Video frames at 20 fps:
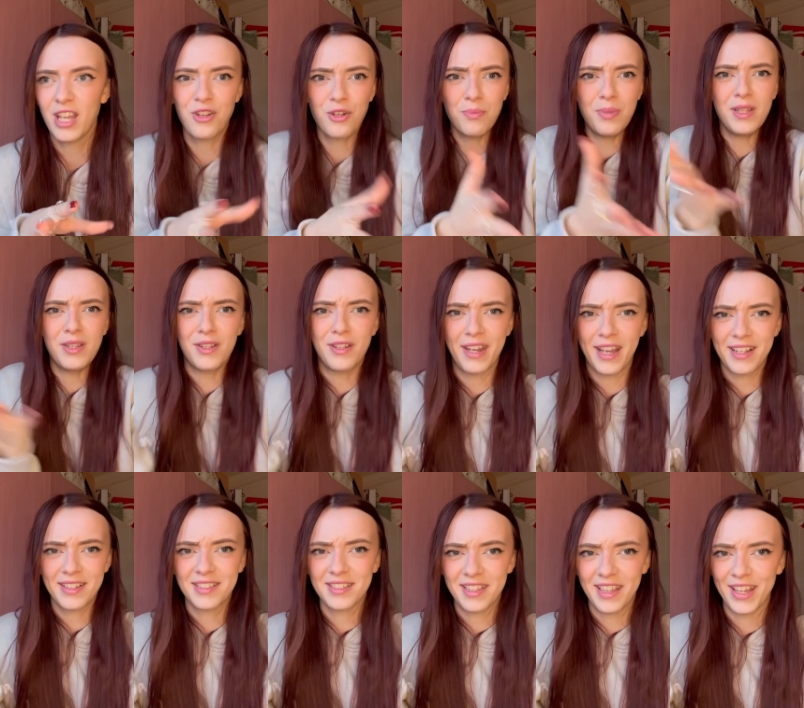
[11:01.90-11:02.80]
be the
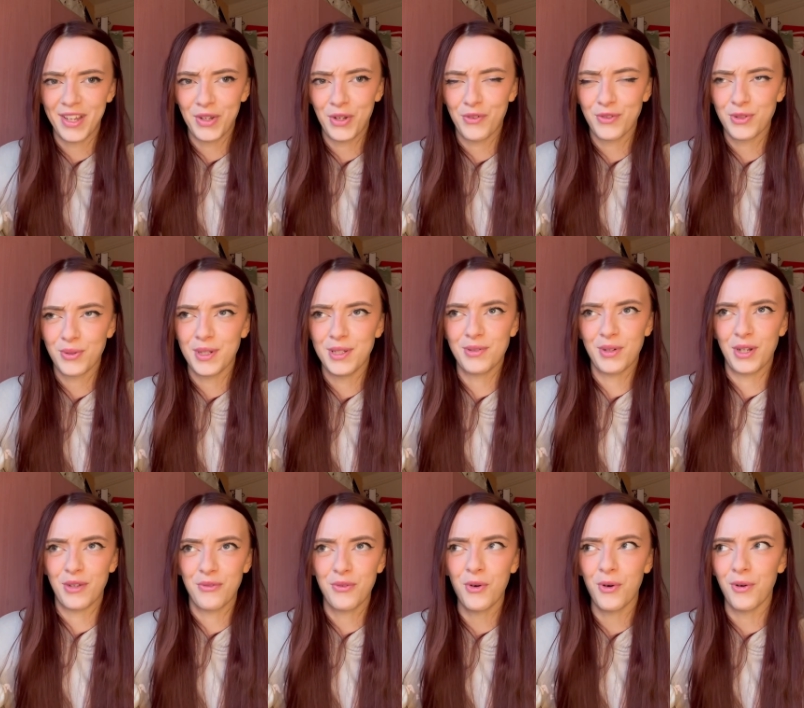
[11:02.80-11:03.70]
next thing of
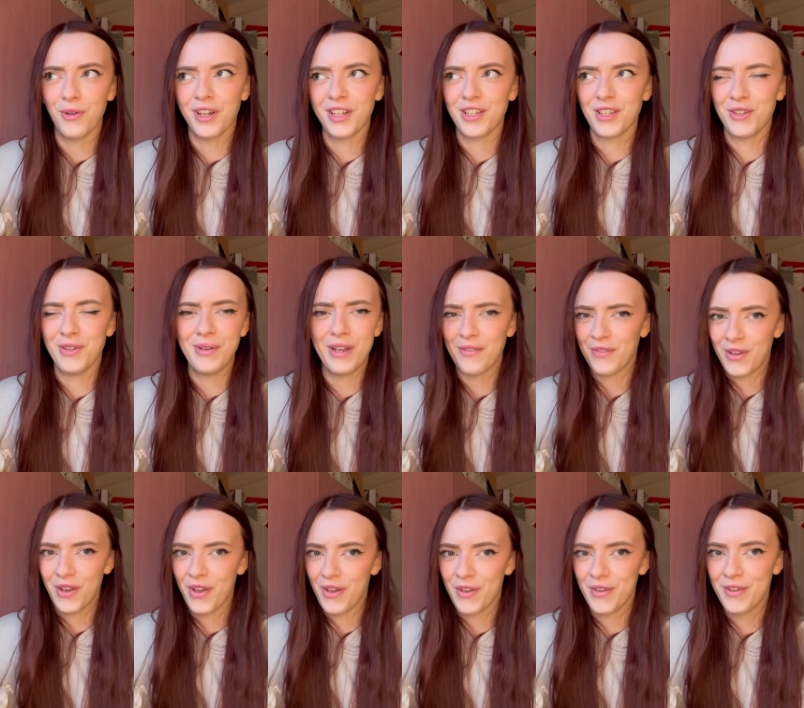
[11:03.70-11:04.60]
2024, like you never
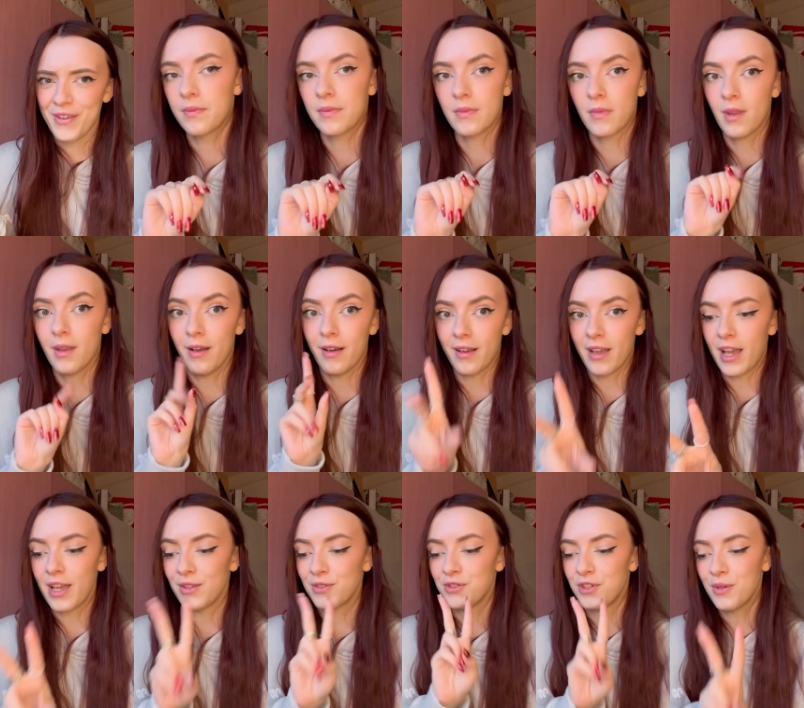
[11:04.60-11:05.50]
know.
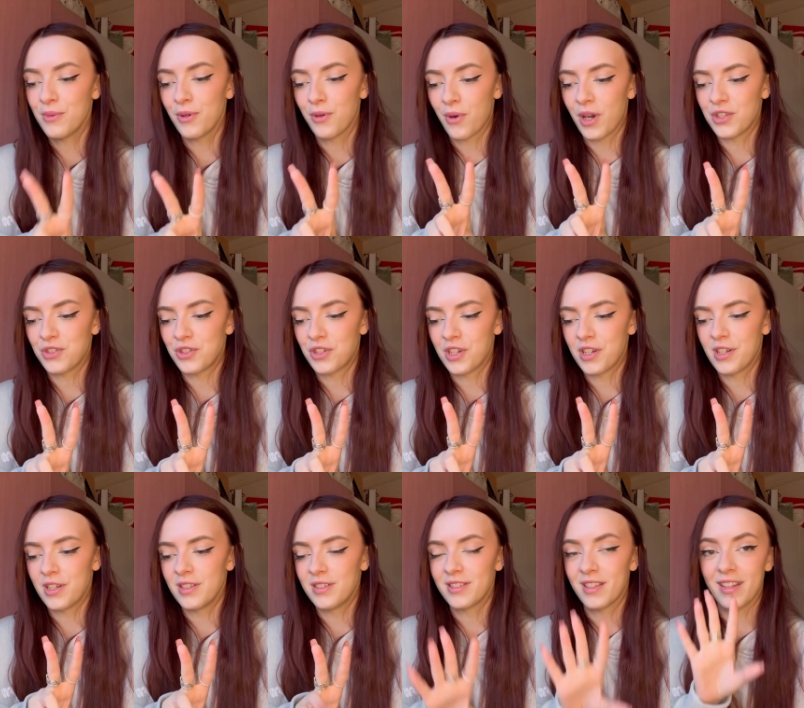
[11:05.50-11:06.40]
Okay, 2 more
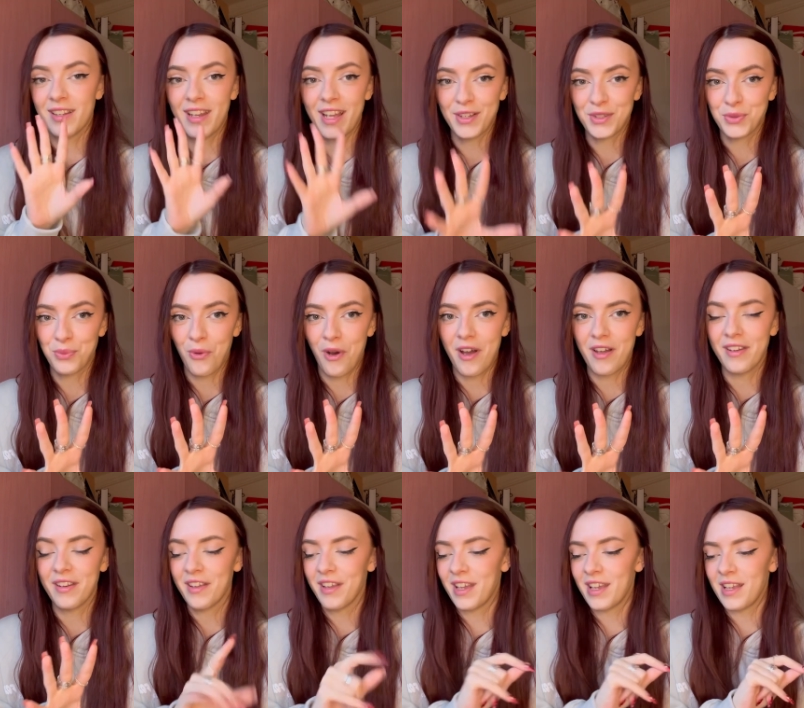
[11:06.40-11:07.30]
questions. Next
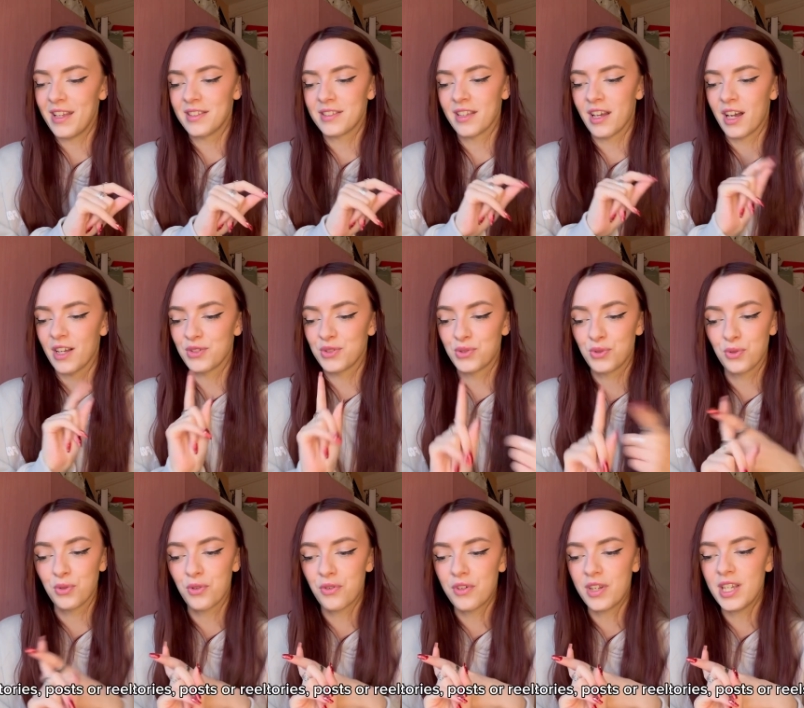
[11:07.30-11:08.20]
one is, are
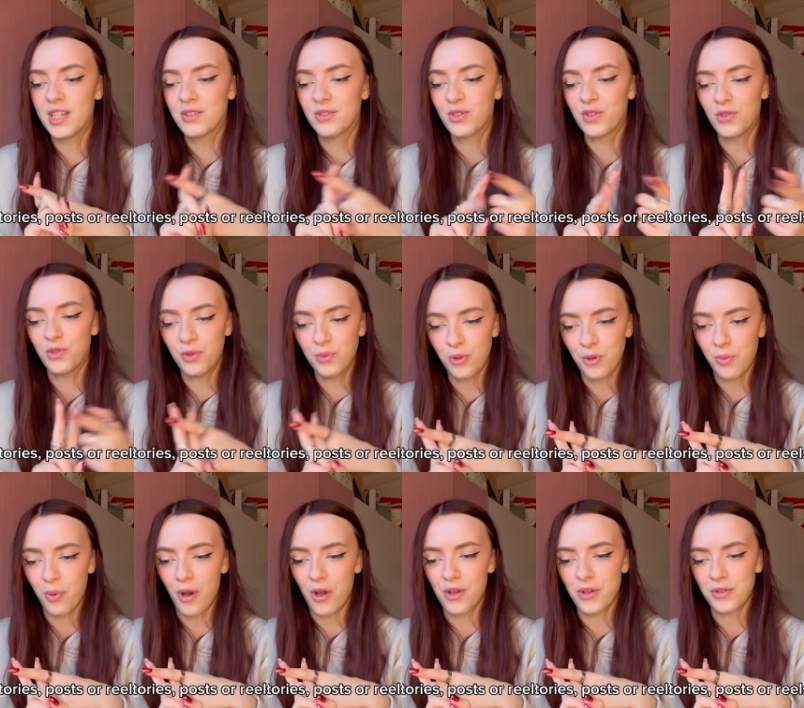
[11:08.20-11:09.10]
stories, normal
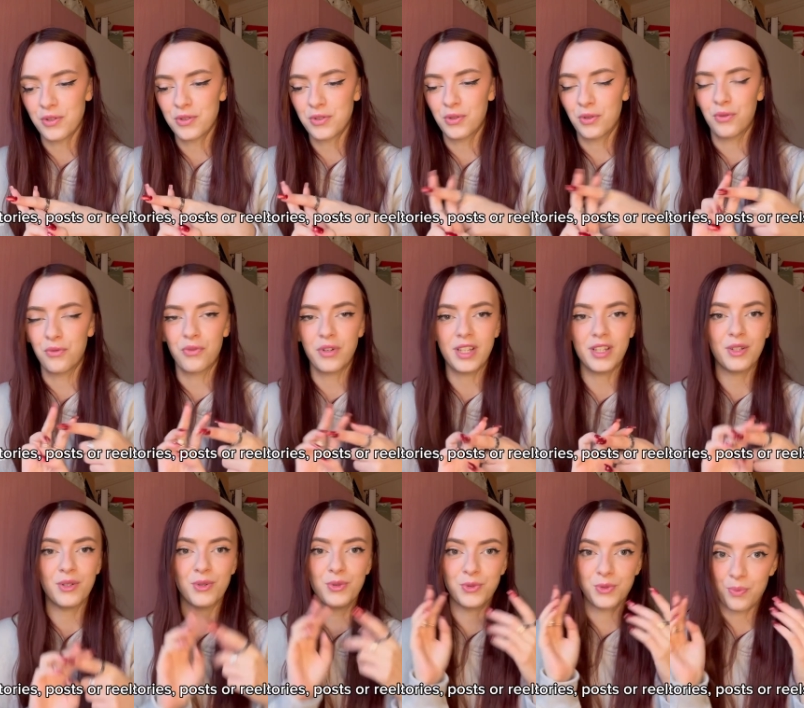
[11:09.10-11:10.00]
post, or
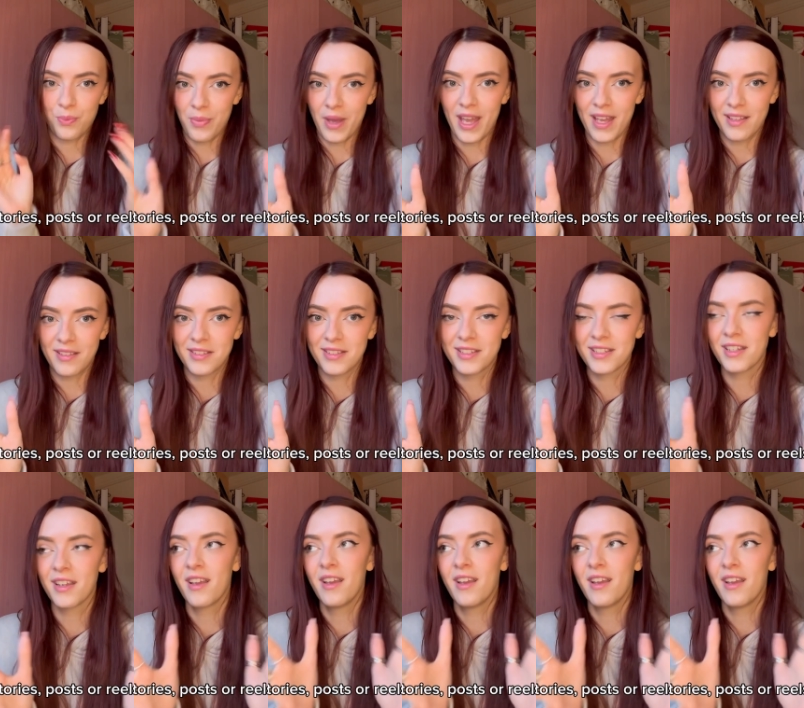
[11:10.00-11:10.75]
reels best?